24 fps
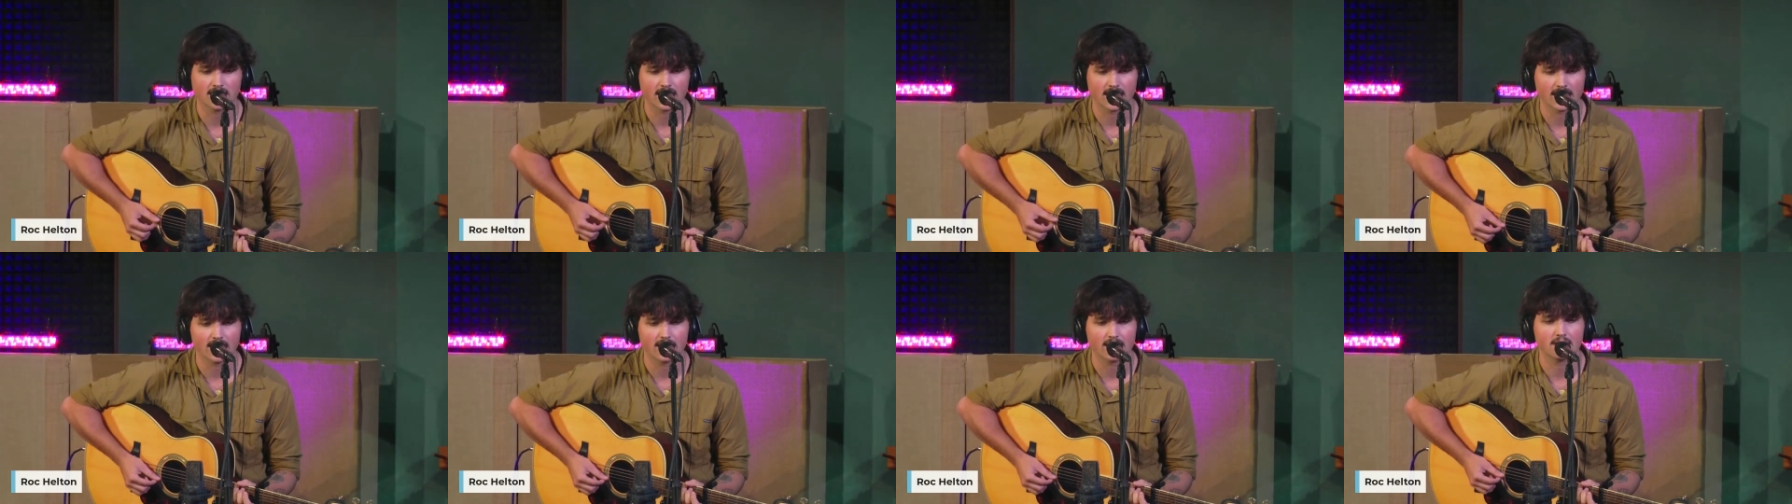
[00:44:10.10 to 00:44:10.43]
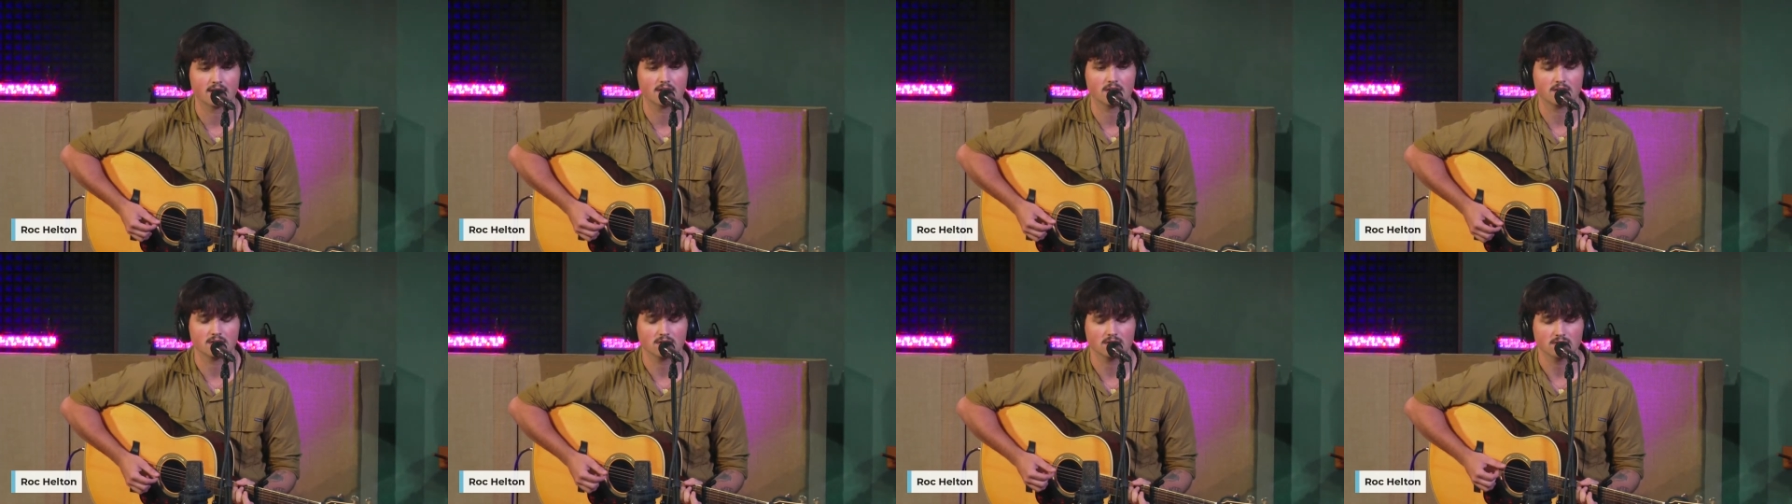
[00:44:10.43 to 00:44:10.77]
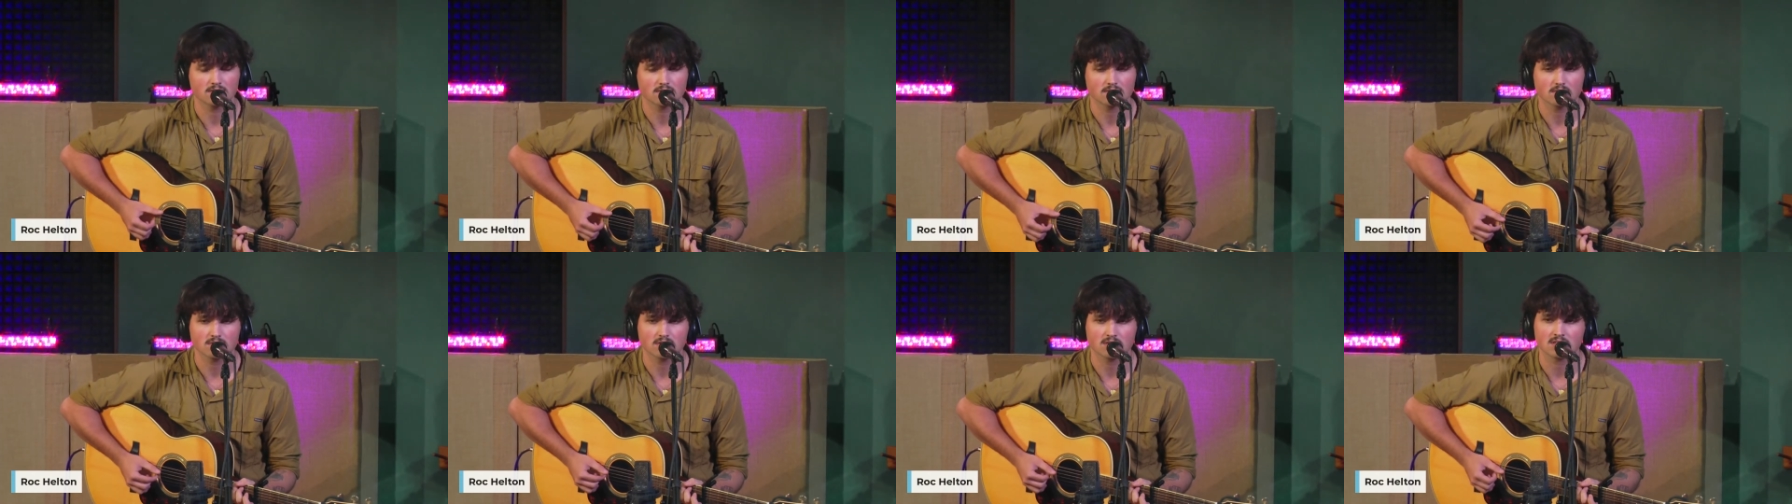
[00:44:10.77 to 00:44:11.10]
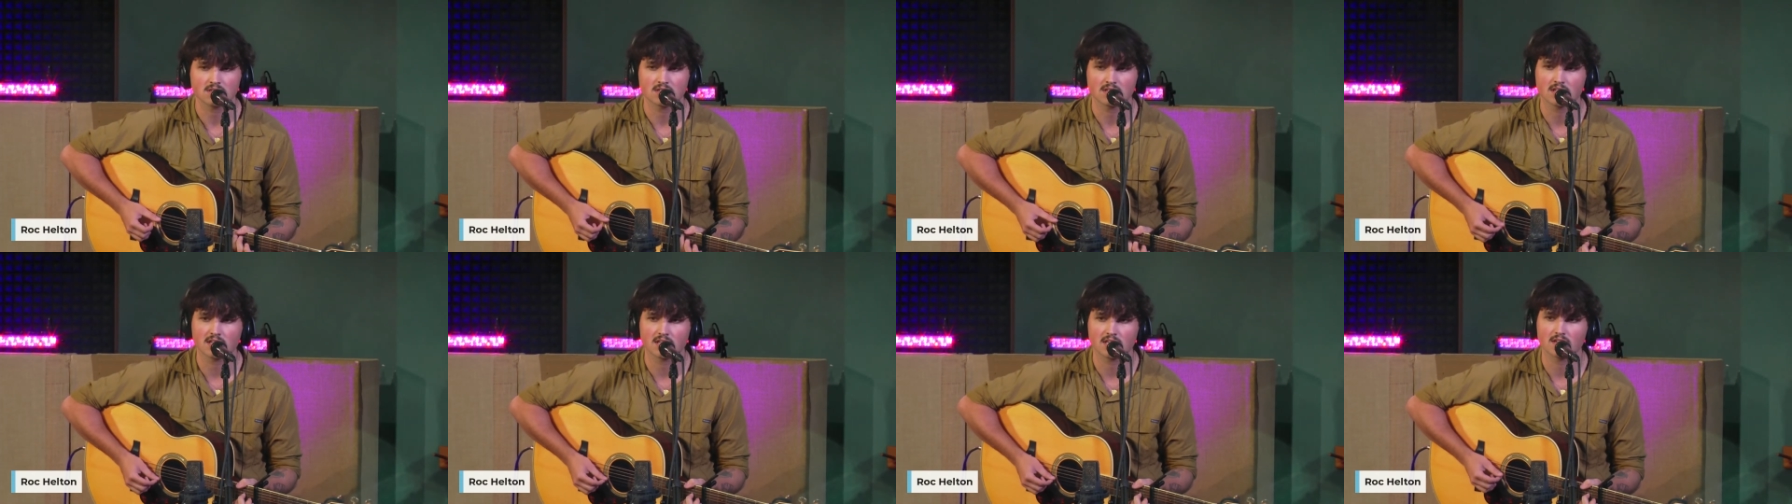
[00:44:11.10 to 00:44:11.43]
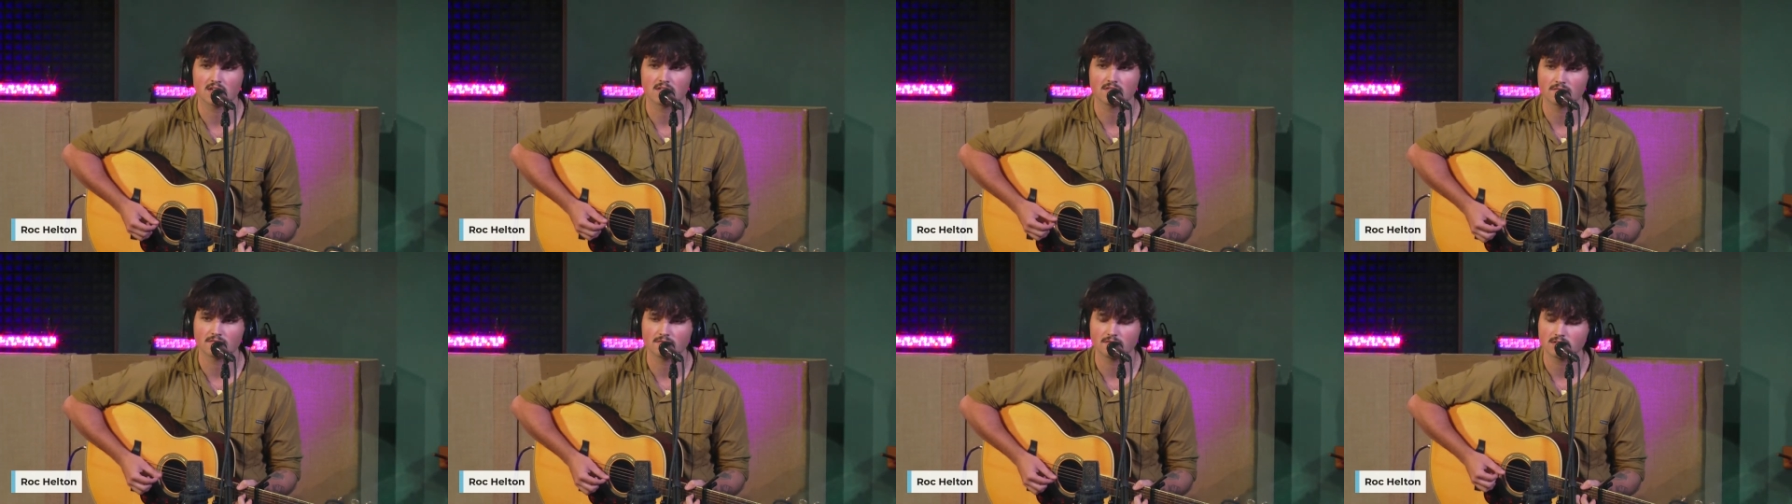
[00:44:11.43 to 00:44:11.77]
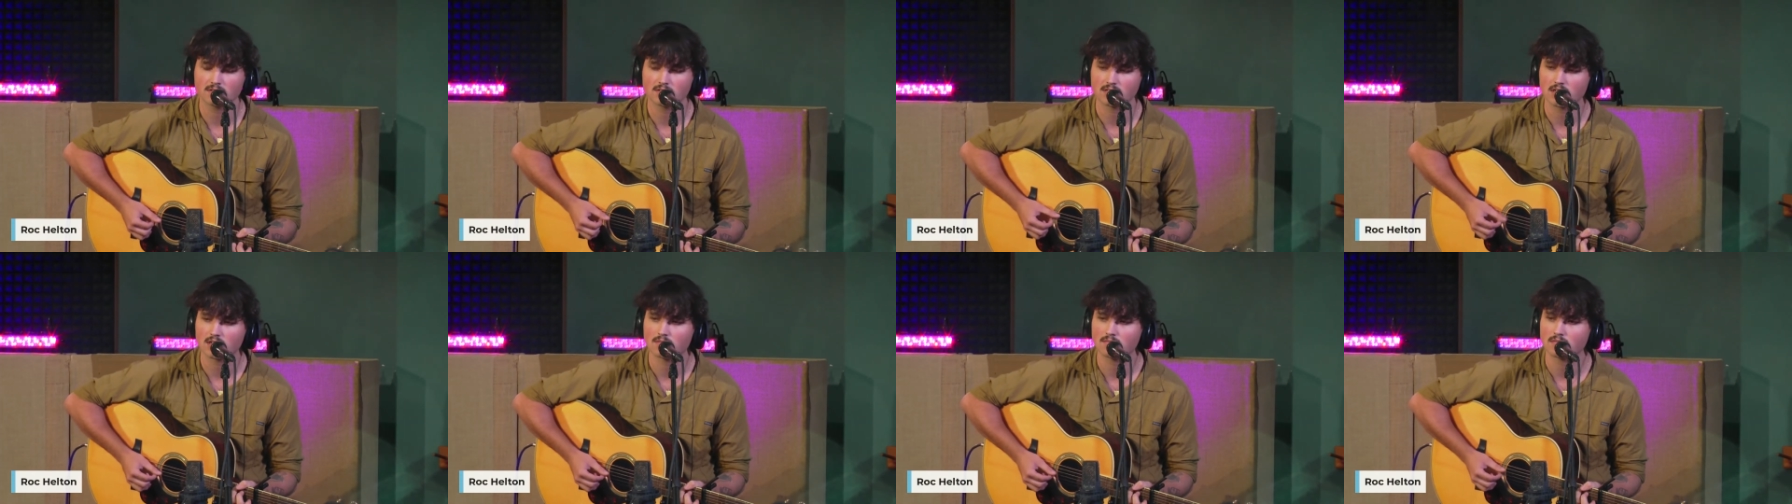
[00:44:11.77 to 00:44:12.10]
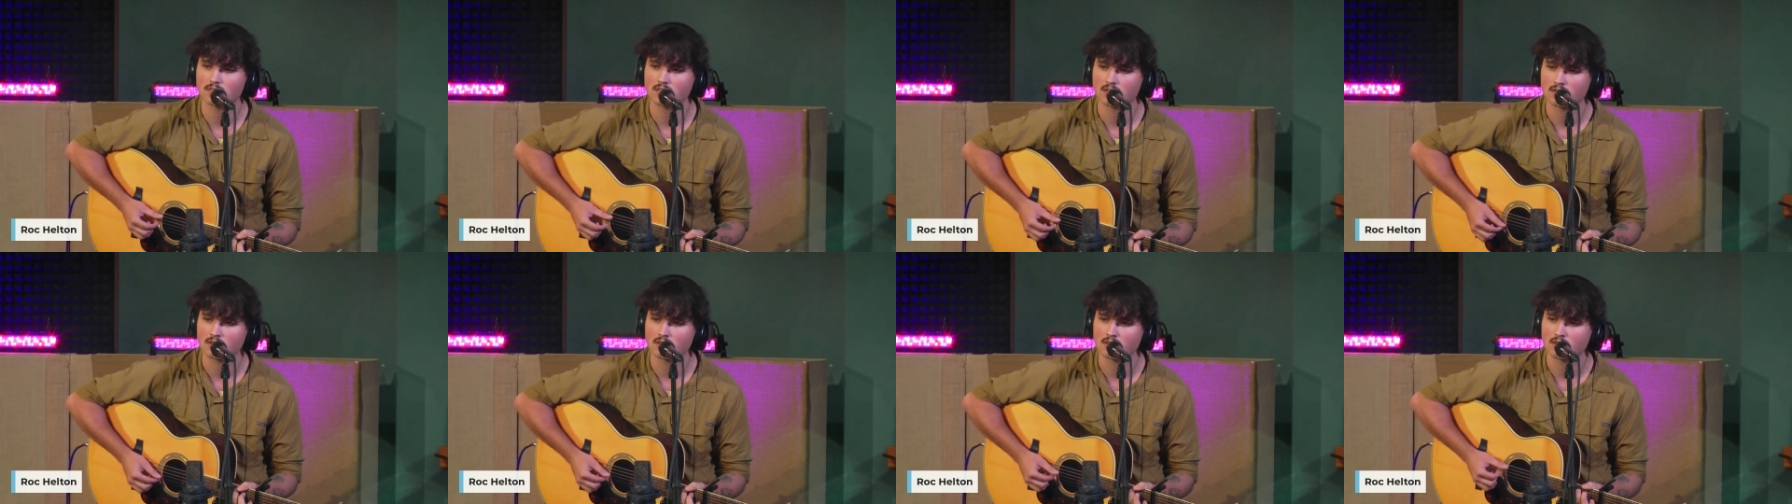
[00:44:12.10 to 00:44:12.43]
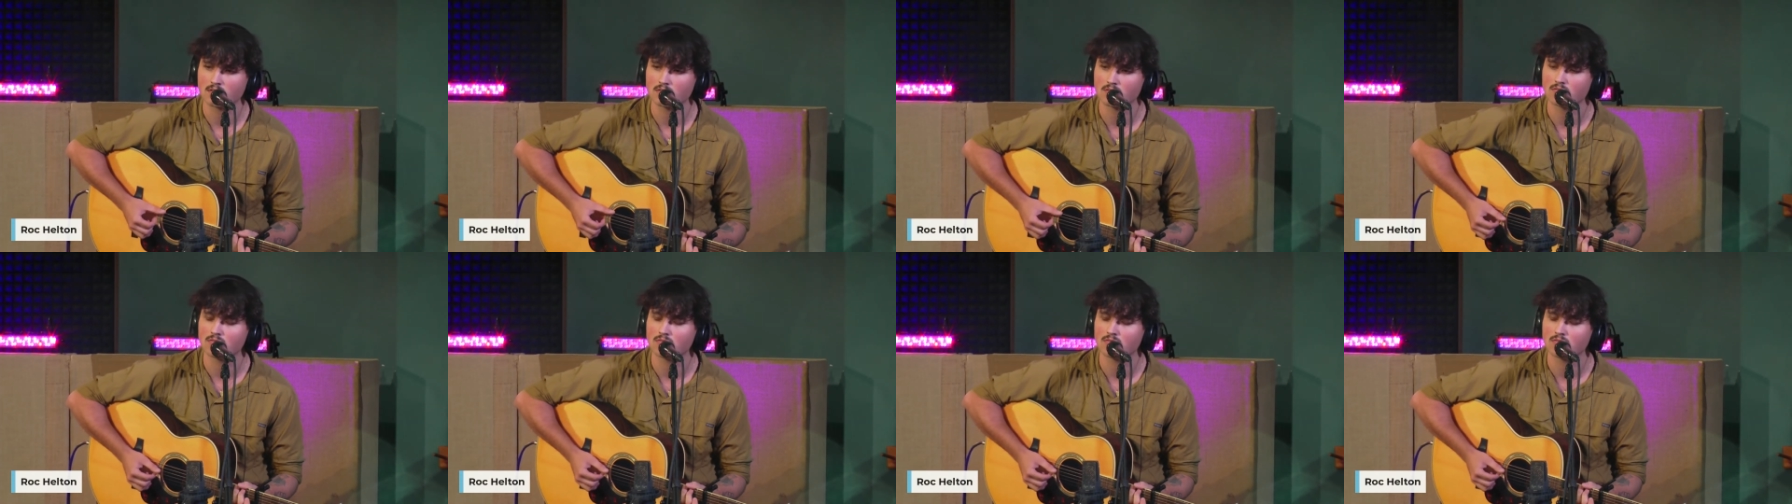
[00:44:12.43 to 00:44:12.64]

times and left for something